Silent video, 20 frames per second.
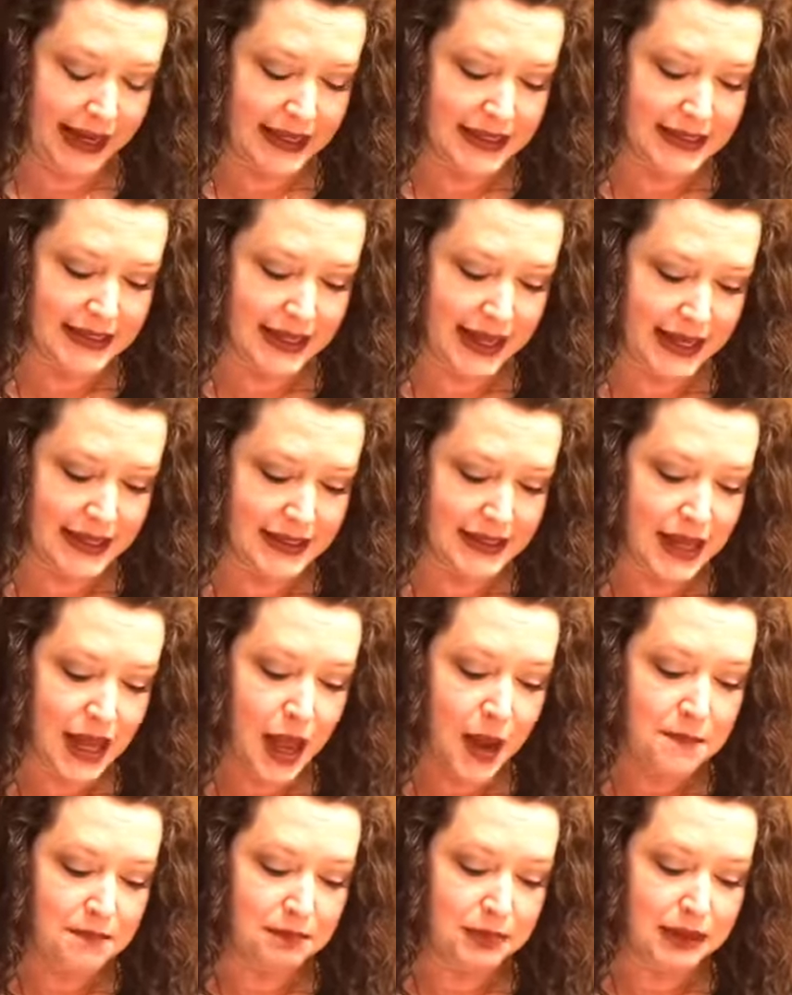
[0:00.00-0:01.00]
It says,
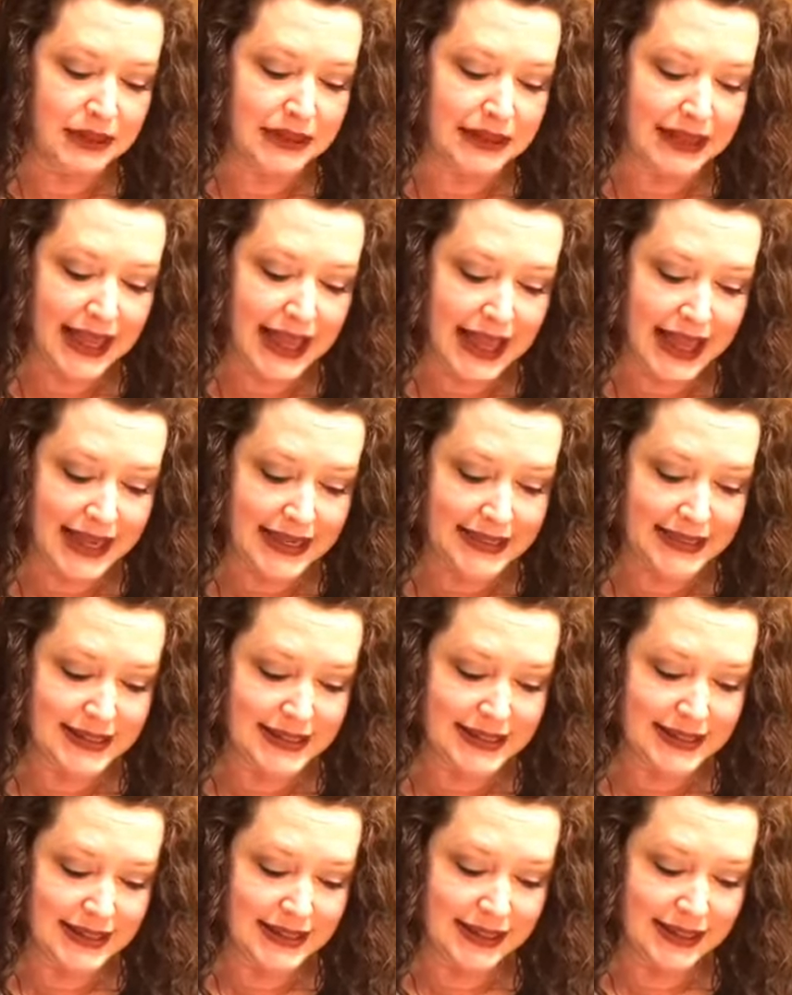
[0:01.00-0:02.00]

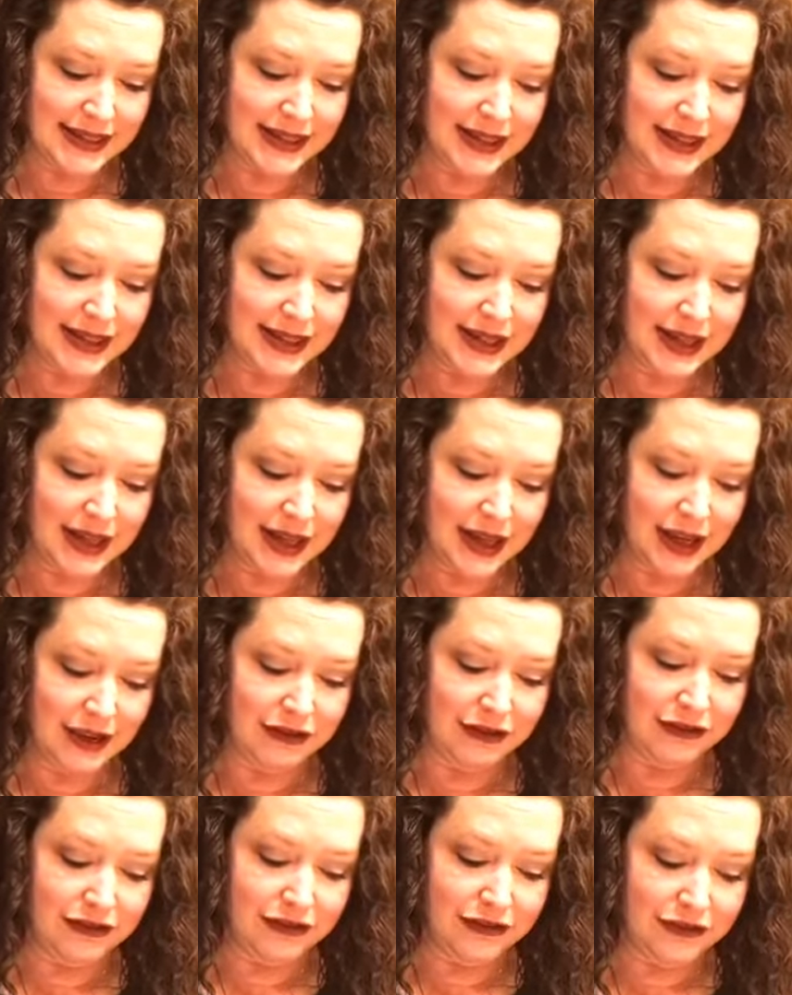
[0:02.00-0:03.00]
Blessed
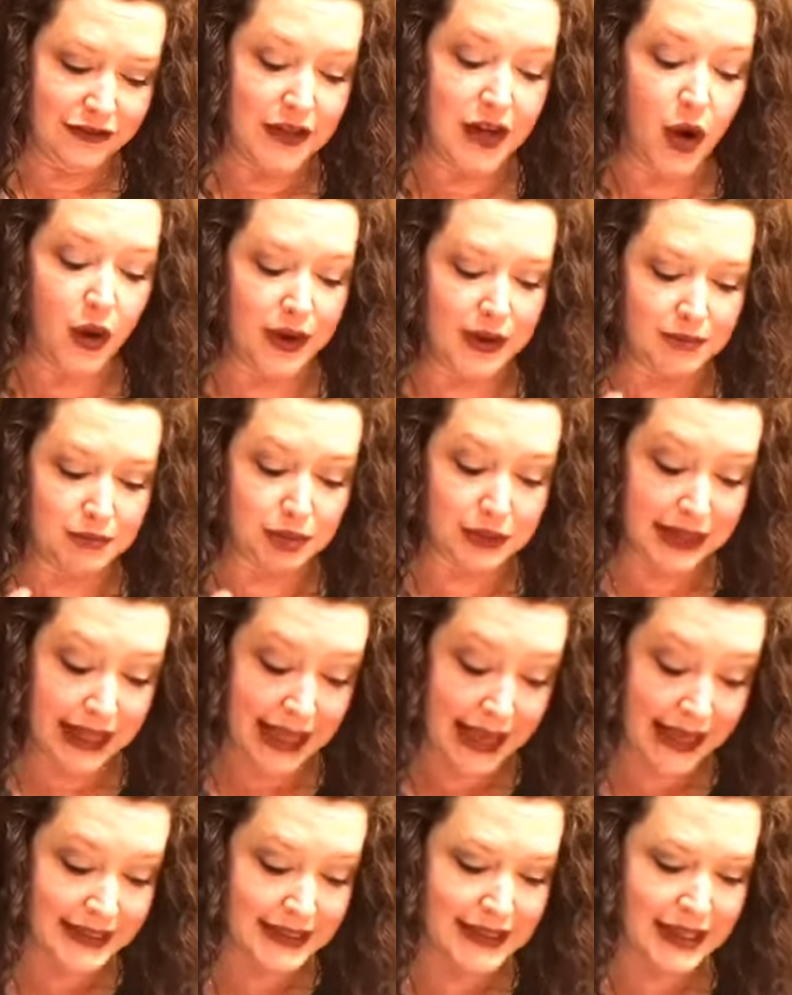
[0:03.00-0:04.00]
Aff no,
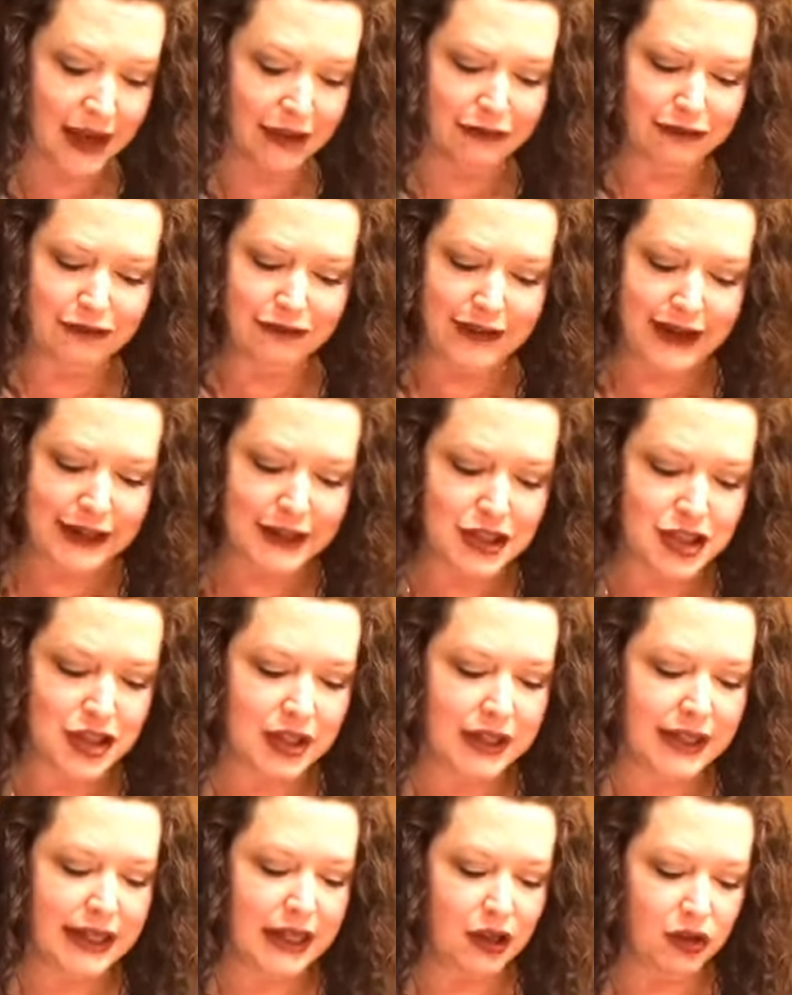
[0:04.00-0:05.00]
bless,
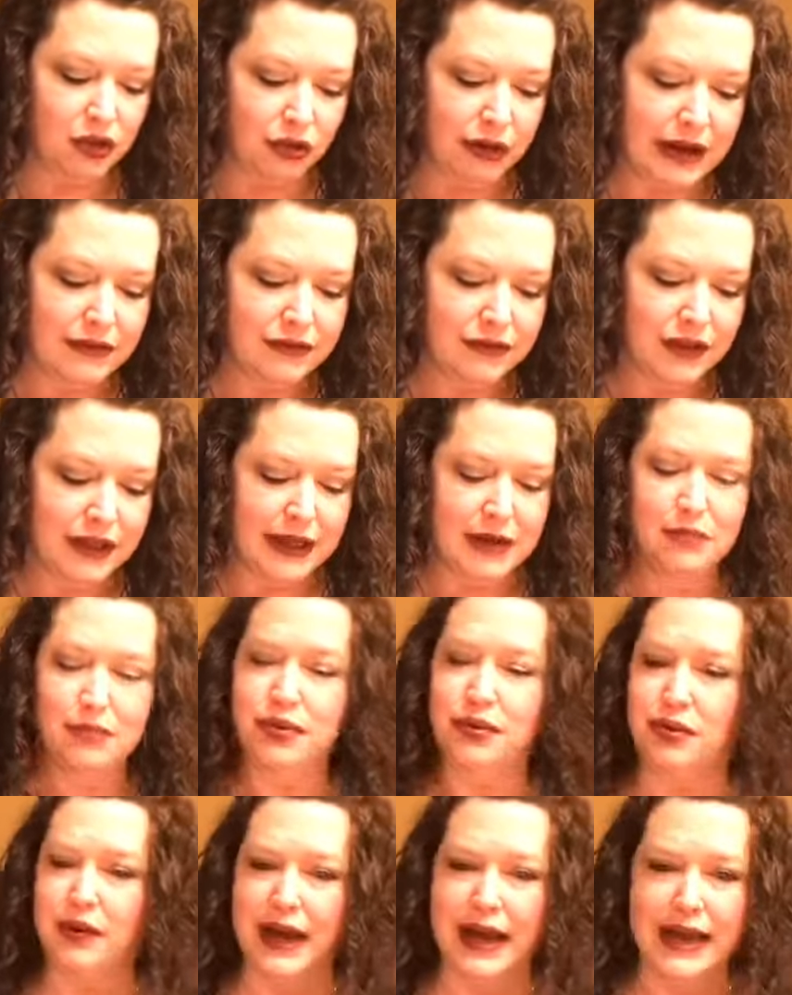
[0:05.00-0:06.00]
affectionately, gratefully
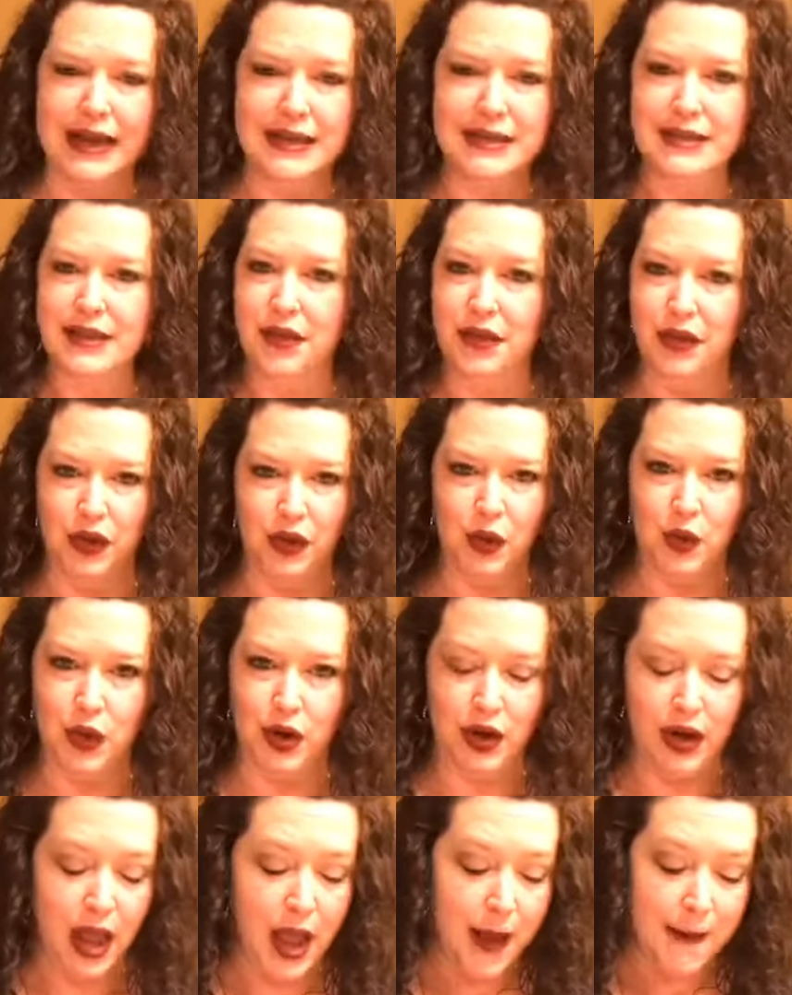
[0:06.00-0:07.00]
praise the Lord.